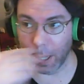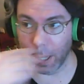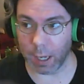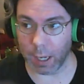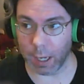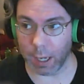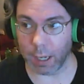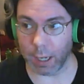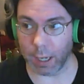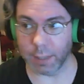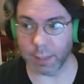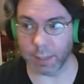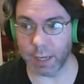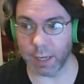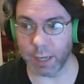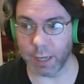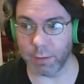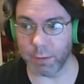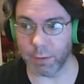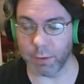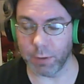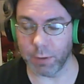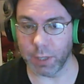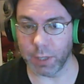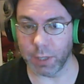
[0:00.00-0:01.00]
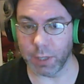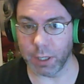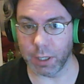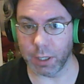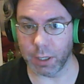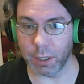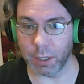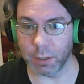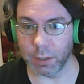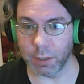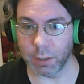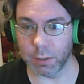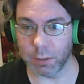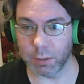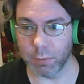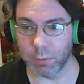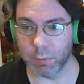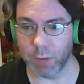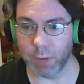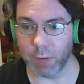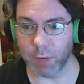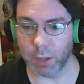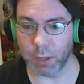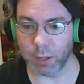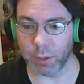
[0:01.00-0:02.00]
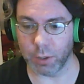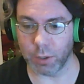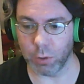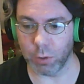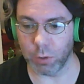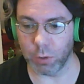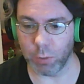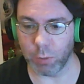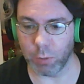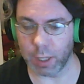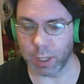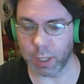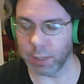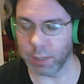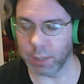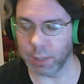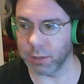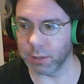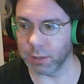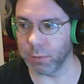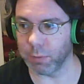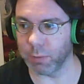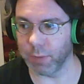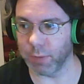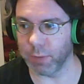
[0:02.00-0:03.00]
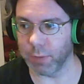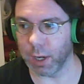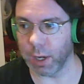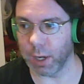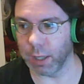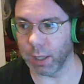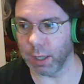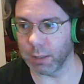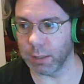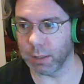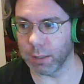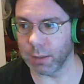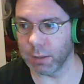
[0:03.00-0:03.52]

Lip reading: 10-15 years, we've got the 2 Wiis, we've got